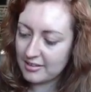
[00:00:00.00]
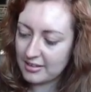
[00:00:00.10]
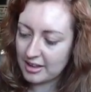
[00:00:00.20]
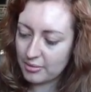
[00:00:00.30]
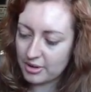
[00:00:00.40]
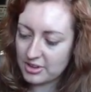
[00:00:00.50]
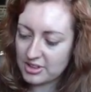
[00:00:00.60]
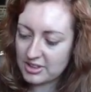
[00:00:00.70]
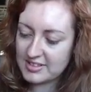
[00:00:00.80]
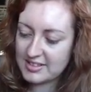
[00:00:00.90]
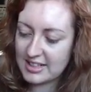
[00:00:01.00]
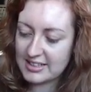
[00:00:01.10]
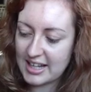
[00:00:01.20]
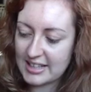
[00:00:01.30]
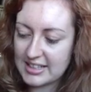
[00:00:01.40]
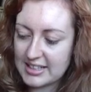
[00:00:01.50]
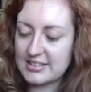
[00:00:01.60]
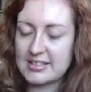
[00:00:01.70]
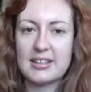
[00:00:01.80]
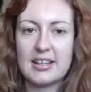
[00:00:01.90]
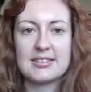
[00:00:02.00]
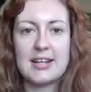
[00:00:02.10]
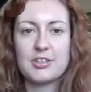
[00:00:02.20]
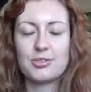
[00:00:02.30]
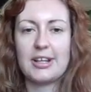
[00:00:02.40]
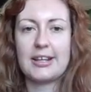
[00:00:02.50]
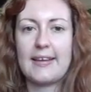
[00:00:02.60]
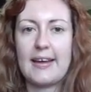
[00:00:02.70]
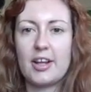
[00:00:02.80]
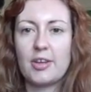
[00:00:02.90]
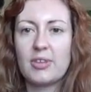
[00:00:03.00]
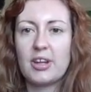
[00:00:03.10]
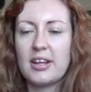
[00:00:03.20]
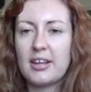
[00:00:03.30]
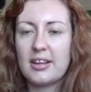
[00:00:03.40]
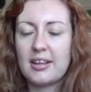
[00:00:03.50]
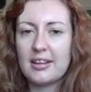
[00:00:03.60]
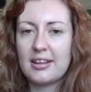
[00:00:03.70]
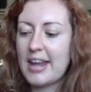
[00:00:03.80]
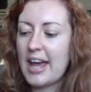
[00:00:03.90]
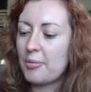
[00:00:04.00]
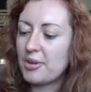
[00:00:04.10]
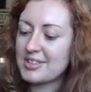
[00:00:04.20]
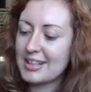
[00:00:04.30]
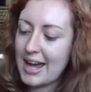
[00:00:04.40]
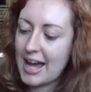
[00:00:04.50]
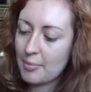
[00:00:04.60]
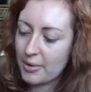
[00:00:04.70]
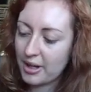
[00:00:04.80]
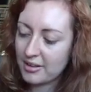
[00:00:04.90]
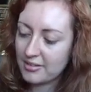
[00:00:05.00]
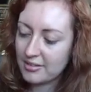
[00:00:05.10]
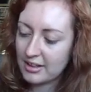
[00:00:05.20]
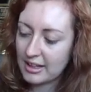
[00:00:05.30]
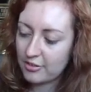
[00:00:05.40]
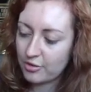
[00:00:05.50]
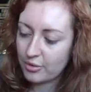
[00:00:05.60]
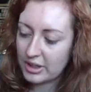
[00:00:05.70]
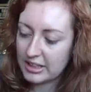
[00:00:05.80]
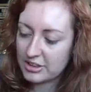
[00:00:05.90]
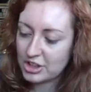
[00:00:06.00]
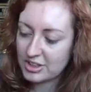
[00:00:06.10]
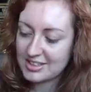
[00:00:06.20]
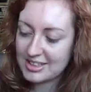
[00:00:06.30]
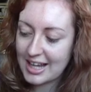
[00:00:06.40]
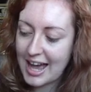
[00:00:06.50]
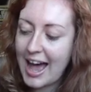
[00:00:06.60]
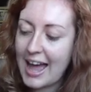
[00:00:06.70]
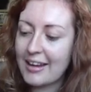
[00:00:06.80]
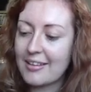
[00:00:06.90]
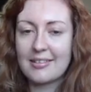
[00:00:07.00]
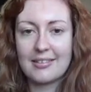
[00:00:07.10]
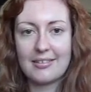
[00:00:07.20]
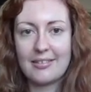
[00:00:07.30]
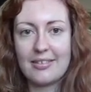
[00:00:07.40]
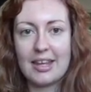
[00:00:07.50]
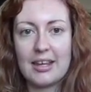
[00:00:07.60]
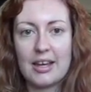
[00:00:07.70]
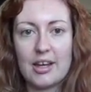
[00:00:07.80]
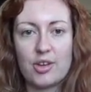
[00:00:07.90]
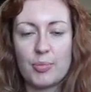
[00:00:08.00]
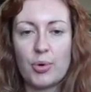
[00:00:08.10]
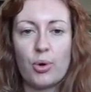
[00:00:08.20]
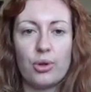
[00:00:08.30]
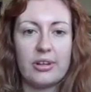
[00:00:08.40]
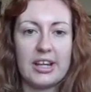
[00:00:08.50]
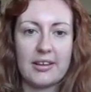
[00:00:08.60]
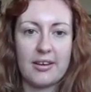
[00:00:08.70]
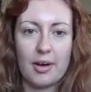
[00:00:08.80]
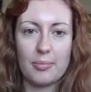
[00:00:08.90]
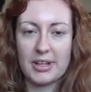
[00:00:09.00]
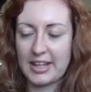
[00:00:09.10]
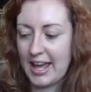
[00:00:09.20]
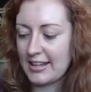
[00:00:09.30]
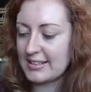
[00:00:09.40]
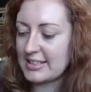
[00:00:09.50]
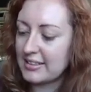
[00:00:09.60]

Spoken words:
it would sit at its natural length L. Now what's going to happen if we just hang the ball in the cup at the end